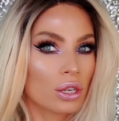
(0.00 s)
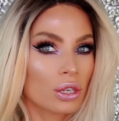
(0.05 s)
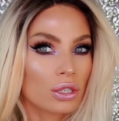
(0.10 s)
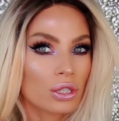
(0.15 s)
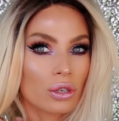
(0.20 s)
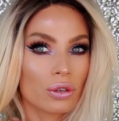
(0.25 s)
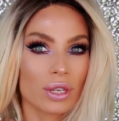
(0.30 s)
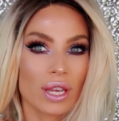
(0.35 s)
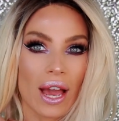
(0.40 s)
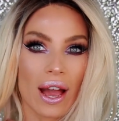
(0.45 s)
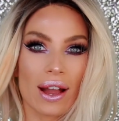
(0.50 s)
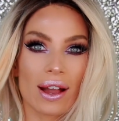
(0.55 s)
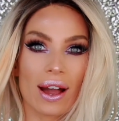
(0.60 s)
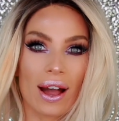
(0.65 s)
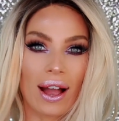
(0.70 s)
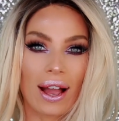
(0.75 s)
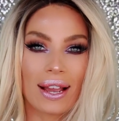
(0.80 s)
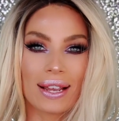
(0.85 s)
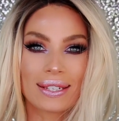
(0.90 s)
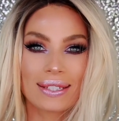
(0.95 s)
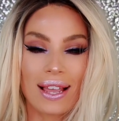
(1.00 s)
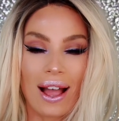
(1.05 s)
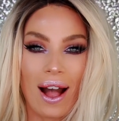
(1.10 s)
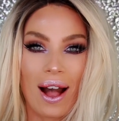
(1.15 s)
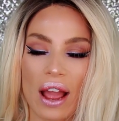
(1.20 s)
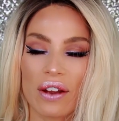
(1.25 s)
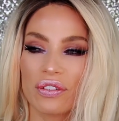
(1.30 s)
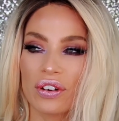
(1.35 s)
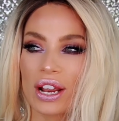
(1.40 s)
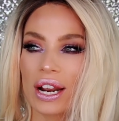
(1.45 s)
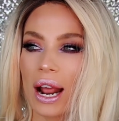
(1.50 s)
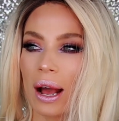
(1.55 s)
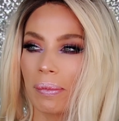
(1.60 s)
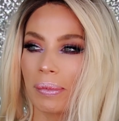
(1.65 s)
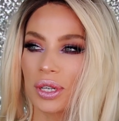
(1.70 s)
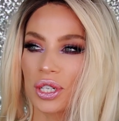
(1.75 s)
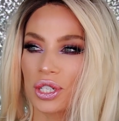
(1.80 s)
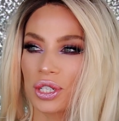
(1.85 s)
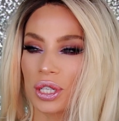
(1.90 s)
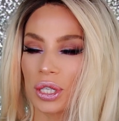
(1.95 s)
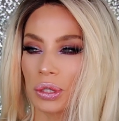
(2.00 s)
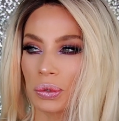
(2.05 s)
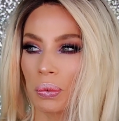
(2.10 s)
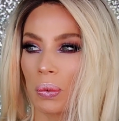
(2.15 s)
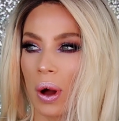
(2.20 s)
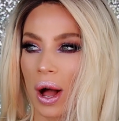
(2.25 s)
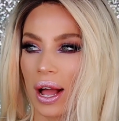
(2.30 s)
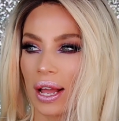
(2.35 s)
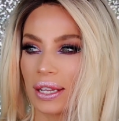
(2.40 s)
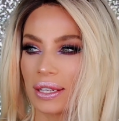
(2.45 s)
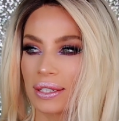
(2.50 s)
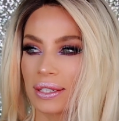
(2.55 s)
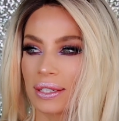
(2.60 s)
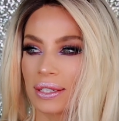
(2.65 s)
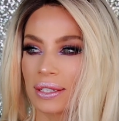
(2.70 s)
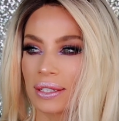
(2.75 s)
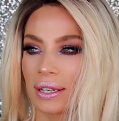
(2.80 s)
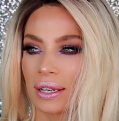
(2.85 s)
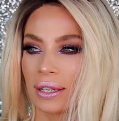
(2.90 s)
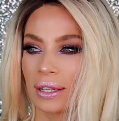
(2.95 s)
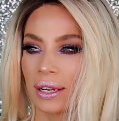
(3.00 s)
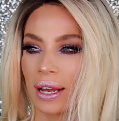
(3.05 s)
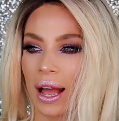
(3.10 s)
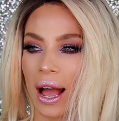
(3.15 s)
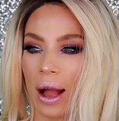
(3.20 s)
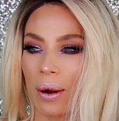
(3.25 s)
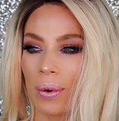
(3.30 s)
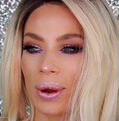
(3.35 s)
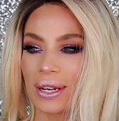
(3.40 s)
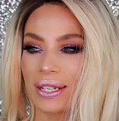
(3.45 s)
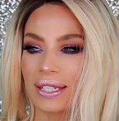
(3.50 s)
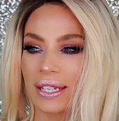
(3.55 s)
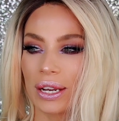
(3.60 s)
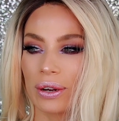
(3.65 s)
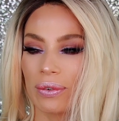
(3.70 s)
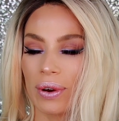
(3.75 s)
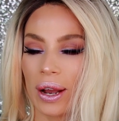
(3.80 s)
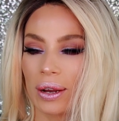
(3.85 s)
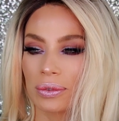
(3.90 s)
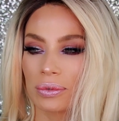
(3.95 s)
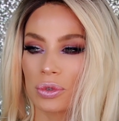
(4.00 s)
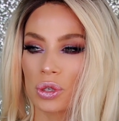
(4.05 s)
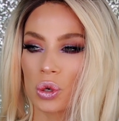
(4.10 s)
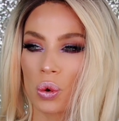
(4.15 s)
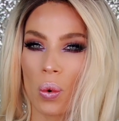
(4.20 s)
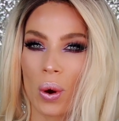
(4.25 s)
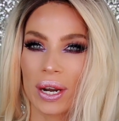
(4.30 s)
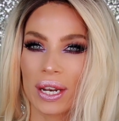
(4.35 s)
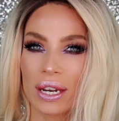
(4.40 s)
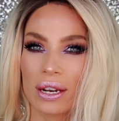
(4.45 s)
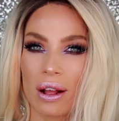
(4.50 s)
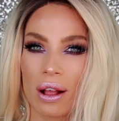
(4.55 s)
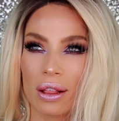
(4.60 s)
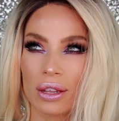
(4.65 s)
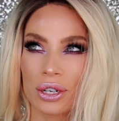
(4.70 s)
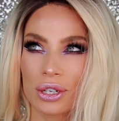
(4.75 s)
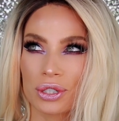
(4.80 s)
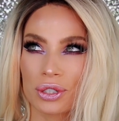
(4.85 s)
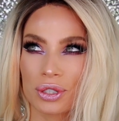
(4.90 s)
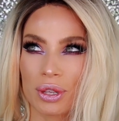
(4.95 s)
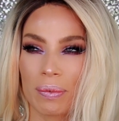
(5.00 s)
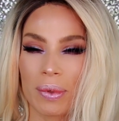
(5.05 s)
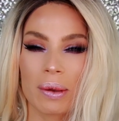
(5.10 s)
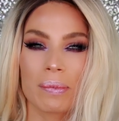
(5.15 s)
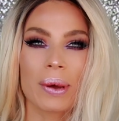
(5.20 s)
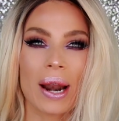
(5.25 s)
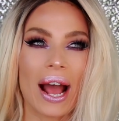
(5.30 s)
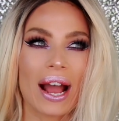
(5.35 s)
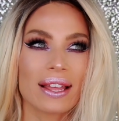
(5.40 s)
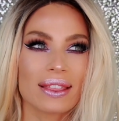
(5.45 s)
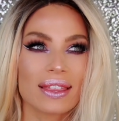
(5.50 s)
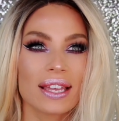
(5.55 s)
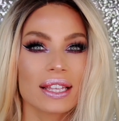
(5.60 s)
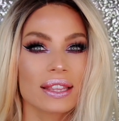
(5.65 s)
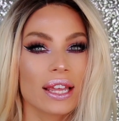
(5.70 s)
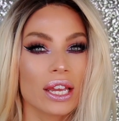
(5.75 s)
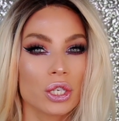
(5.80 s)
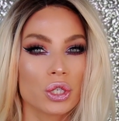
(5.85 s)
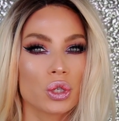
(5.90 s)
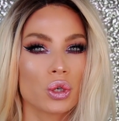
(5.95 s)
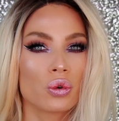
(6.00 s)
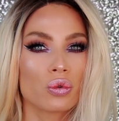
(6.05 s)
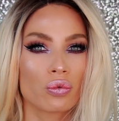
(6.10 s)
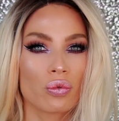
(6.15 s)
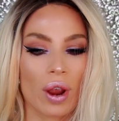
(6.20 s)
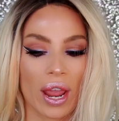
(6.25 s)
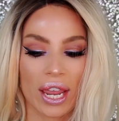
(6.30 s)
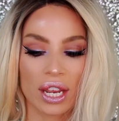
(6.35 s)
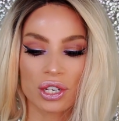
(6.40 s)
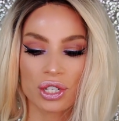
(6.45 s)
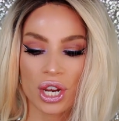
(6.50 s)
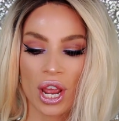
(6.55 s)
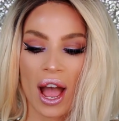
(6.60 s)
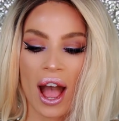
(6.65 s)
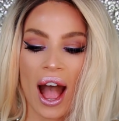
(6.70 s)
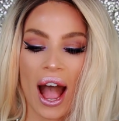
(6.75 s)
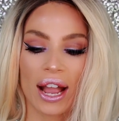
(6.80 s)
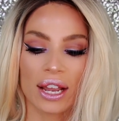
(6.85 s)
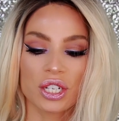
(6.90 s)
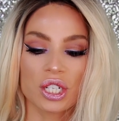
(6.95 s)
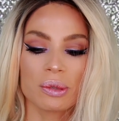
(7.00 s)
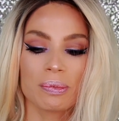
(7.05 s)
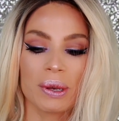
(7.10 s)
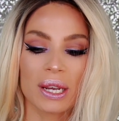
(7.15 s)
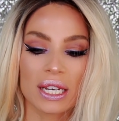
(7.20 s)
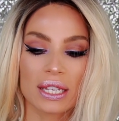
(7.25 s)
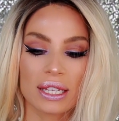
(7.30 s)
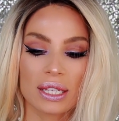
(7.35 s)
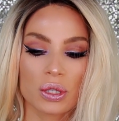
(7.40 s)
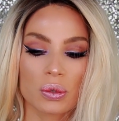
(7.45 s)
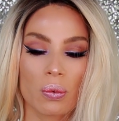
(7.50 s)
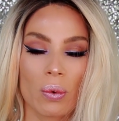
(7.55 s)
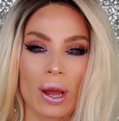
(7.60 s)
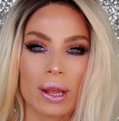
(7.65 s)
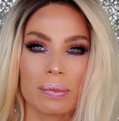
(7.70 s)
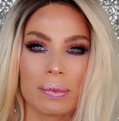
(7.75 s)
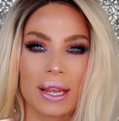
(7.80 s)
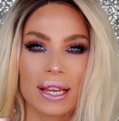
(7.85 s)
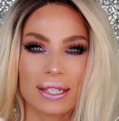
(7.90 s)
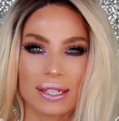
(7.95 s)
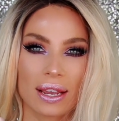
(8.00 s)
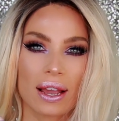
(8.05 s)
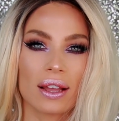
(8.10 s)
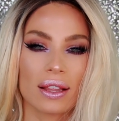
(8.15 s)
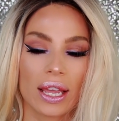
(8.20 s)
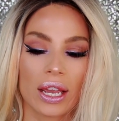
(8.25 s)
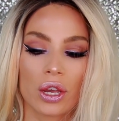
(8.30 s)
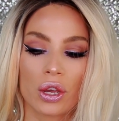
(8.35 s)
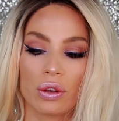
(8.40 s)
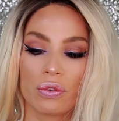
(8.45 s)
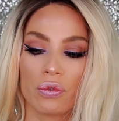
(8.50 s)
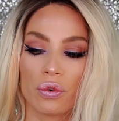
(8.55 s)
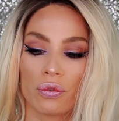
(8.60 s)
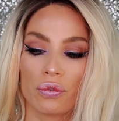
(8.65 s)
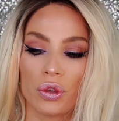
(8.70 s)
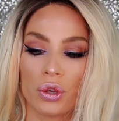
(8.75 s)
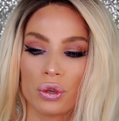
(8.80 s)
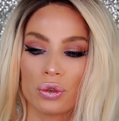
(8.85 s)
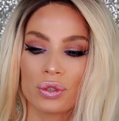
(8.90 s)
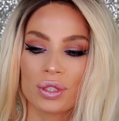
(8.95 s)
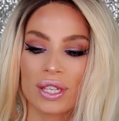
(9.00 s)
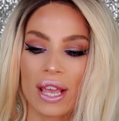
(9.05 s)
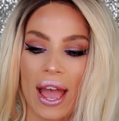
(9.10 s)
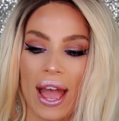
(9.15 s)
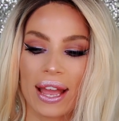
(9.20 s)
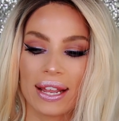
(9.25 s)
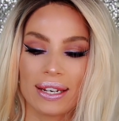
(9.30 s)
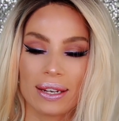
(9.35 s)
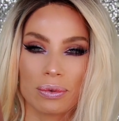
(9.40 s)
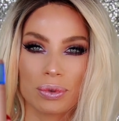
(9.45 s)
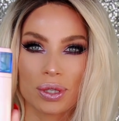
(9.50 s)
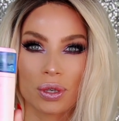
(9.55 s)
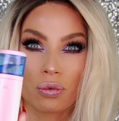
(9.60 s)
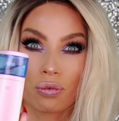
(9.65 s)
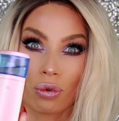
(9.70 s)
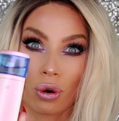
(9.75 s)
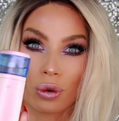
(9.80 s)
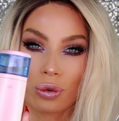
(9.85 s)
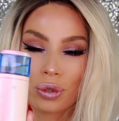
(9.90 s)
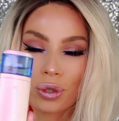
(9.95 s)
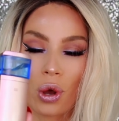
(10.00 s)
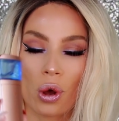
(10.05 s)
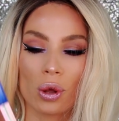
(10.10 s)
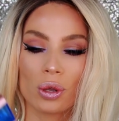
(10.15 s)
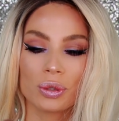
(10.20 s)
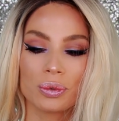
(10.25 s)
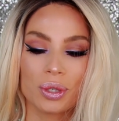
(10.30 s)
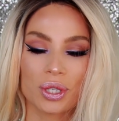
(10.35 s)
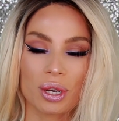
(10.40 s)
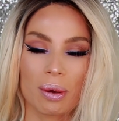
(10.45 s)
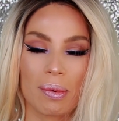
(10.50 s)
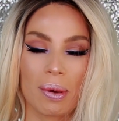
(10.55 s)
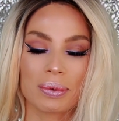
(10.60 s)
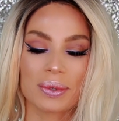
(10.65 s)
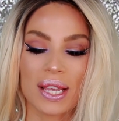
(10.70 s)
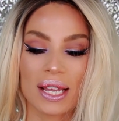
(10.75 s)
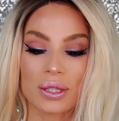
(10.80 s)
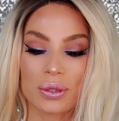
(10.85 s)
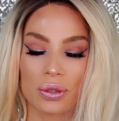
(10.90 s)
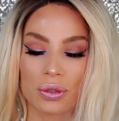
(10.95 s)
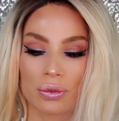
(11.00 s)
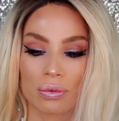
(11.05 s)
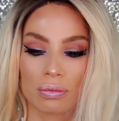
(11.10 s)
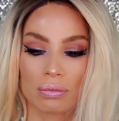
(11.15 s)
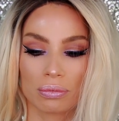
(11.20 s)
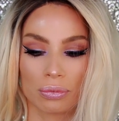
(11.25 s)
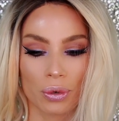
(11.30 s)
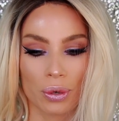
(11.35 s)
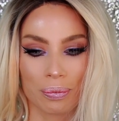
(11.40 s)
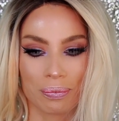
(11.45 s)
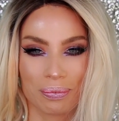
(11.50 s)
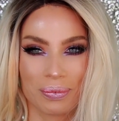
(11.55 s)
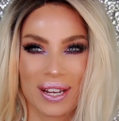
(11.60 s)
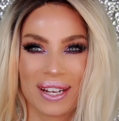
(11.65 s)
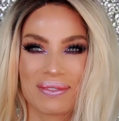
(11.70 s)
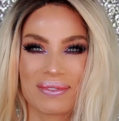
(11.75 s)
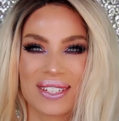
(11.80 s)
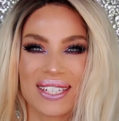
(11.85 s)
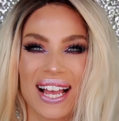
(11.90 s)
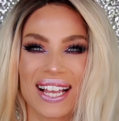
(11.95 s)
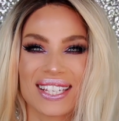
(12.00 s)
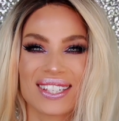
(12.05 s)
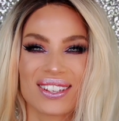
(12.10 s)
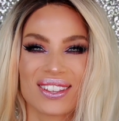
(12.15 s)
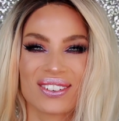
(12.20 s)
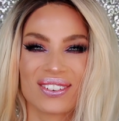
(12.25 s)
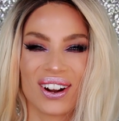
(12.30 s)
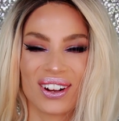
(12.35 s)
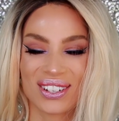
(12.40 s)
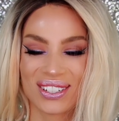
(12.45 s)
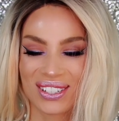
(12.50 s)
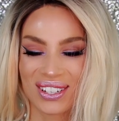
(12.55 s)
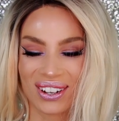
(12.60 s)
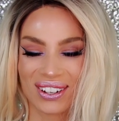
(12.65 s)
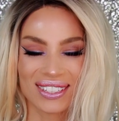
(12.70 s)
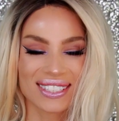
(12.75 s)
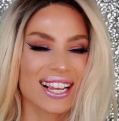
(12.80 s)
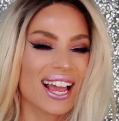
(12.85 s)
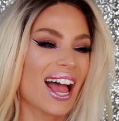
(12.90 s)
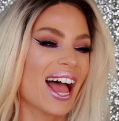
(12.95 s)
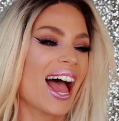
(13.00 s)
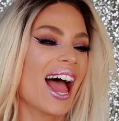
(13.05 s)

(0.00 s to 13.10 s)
So yeah, guys, I forget how much this was. I want to say around $20 or something, but I think they do range. I just picked this one because it got like good reviews and it was in rose gold, which I'm obsessed with. Whoop, obsessed with rose gold.